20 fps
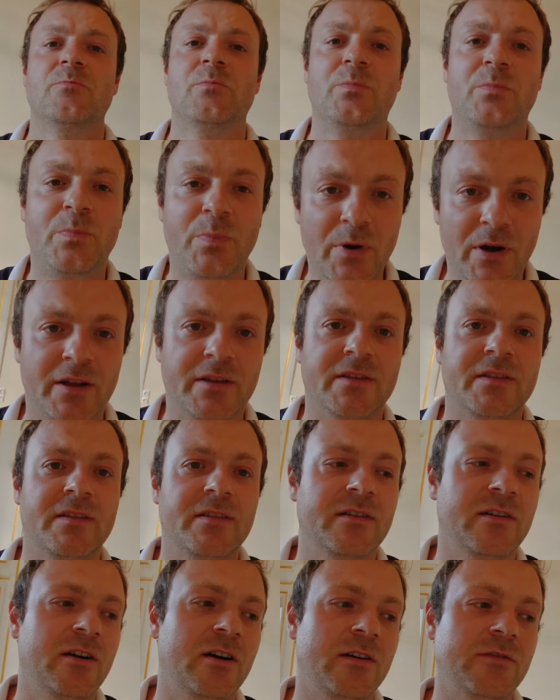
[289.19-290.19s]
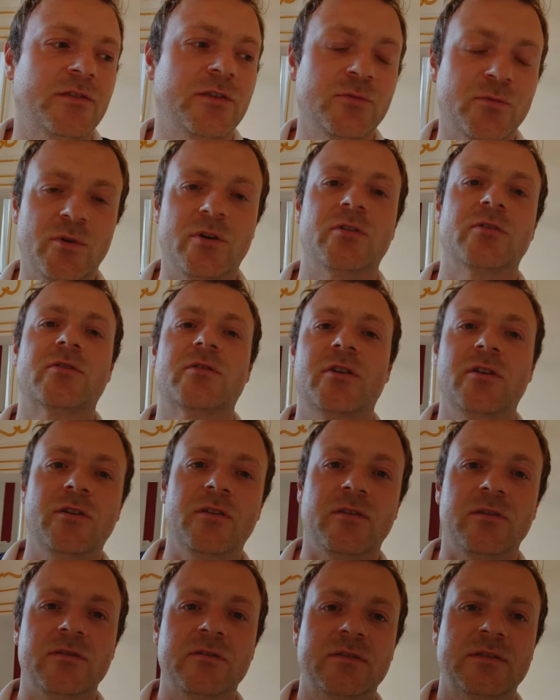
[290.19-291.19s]
but of the wrong
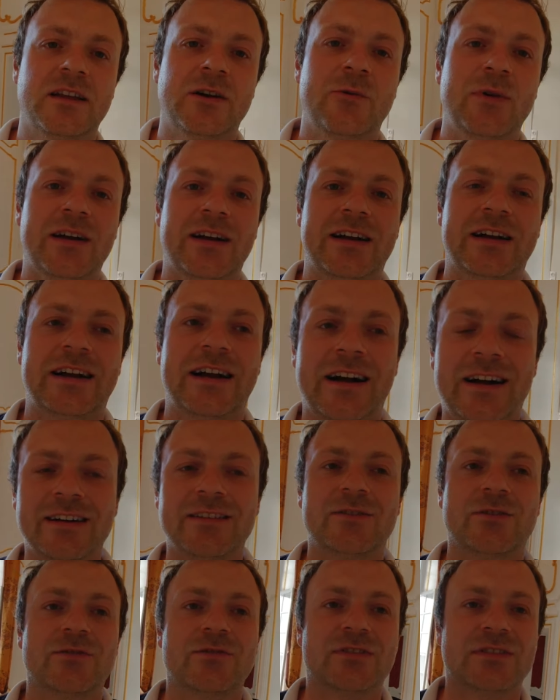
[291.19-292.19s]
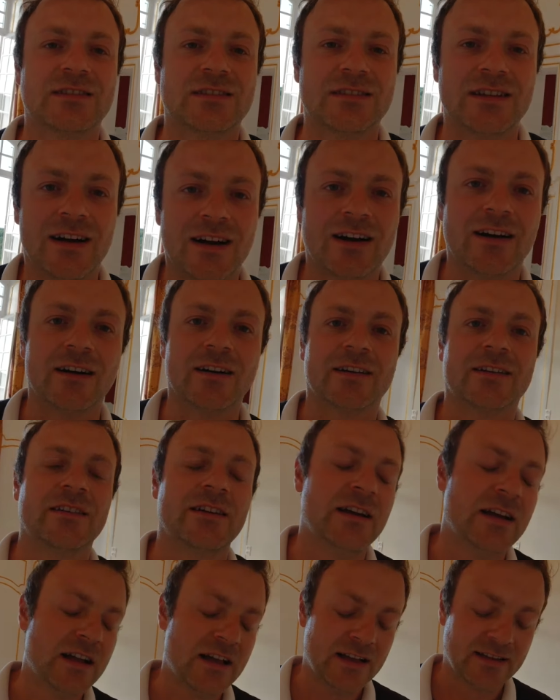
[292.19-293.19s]
color. They were kind of dark.
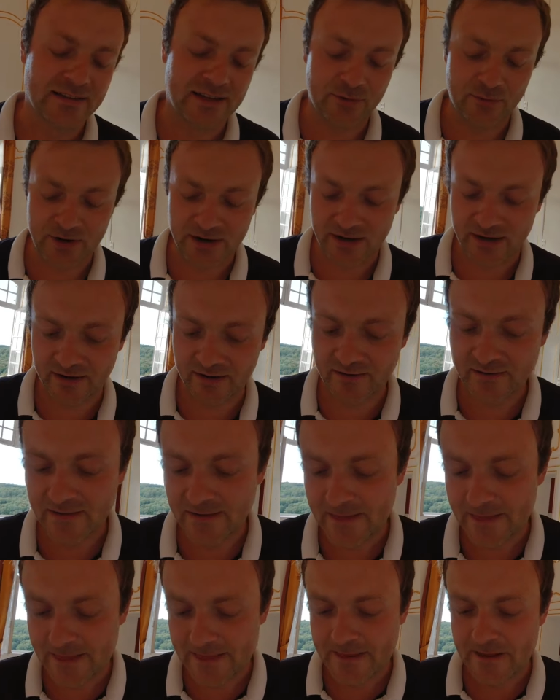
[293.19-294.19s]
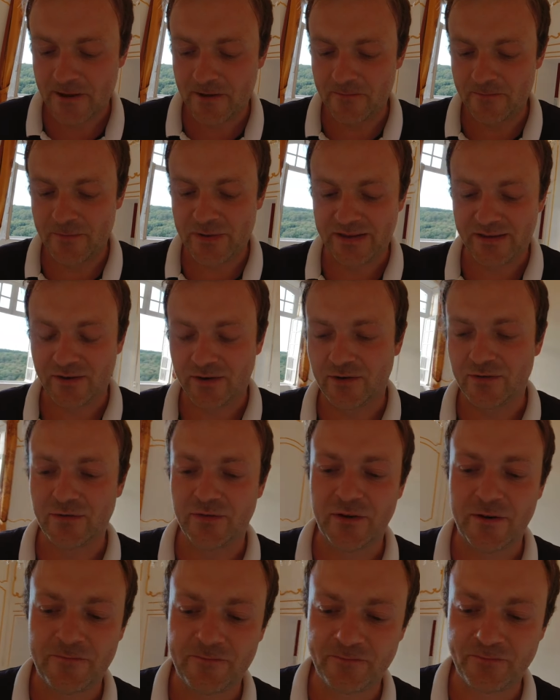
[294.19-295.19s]
They were a bit
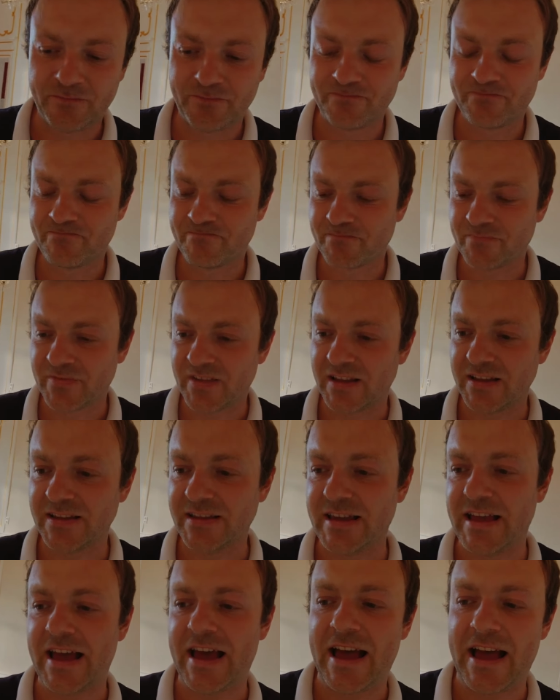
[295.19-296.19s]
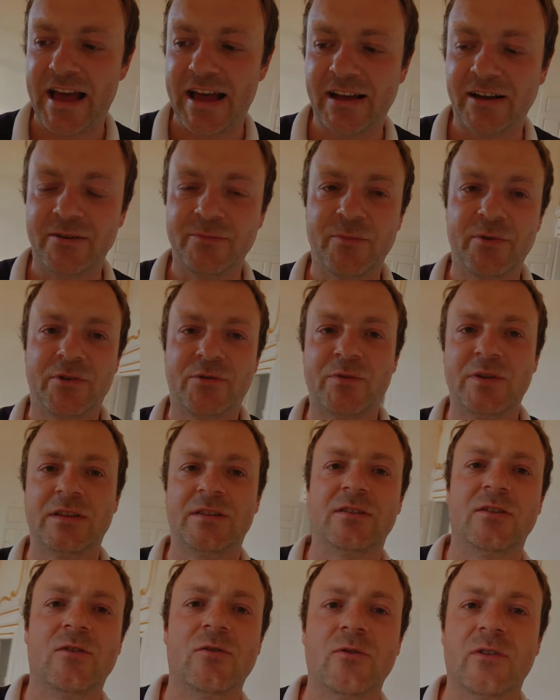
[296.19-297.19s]
of,
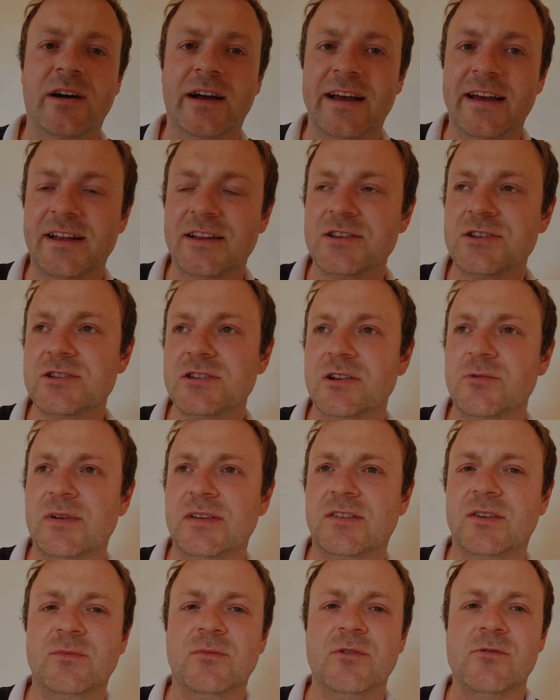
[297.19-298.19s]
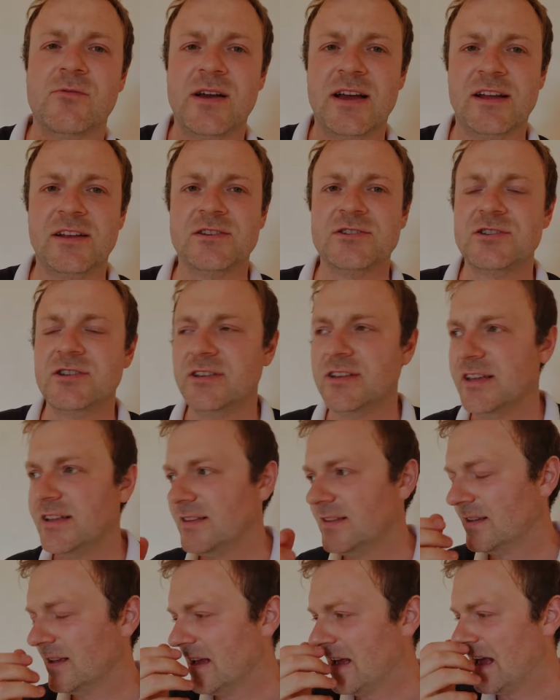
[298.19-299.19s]
between orange, there was some orange in
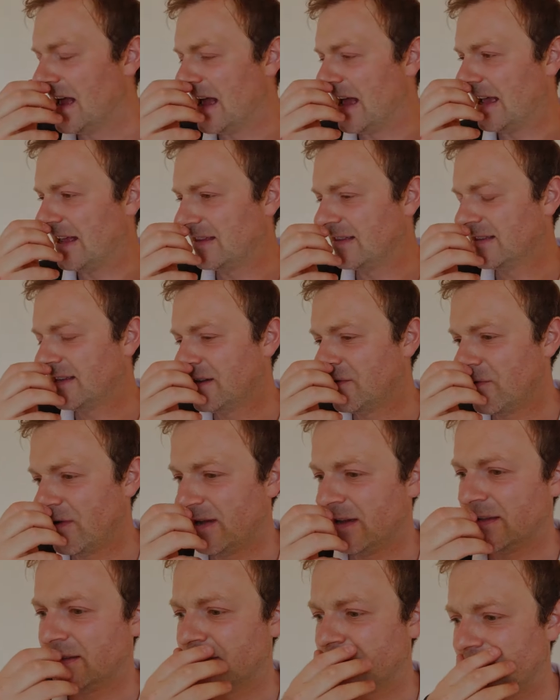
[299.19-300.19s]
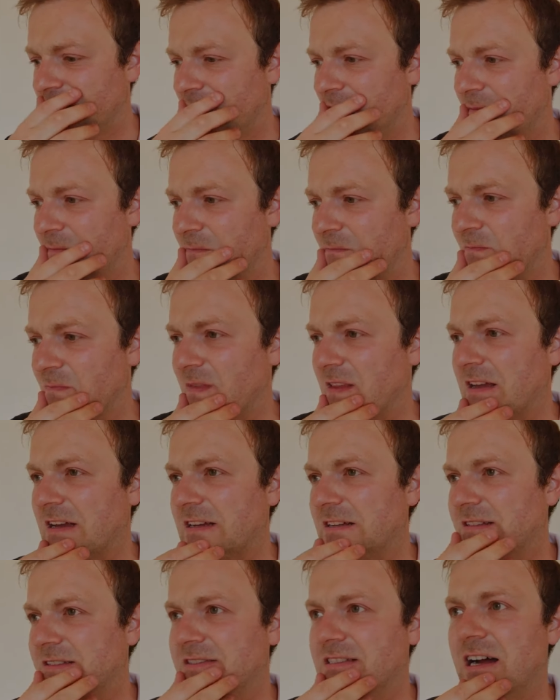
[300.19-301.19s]
it, and there were some
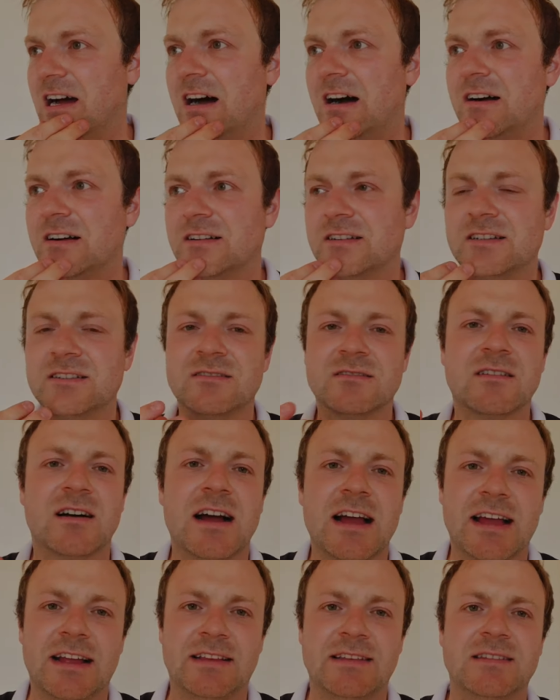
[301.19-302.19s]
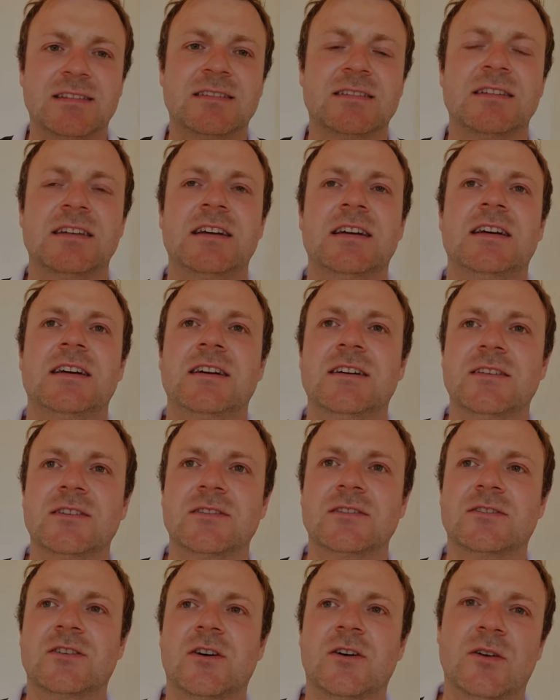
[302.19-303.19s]
dark red
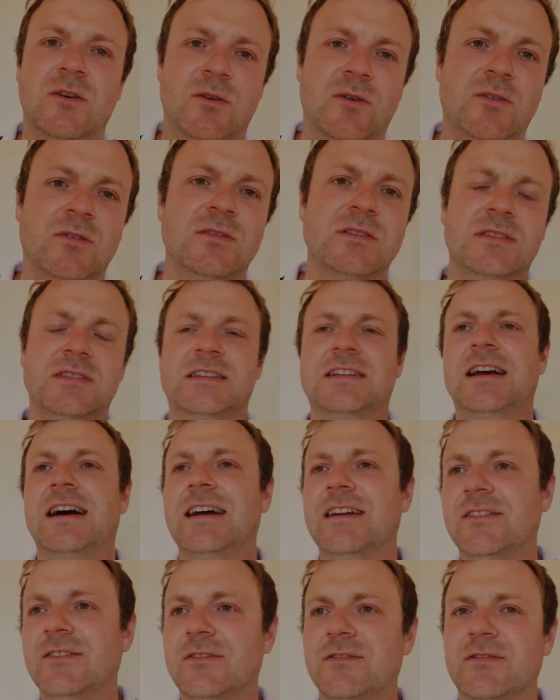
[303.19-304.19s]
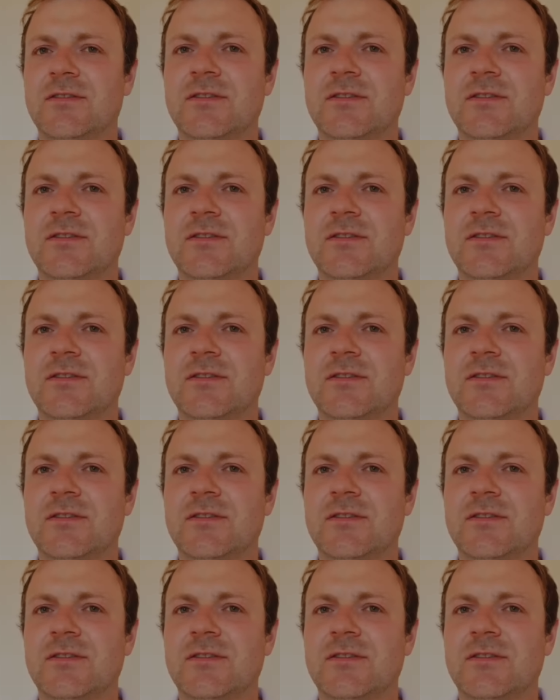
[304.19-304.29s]
color kind of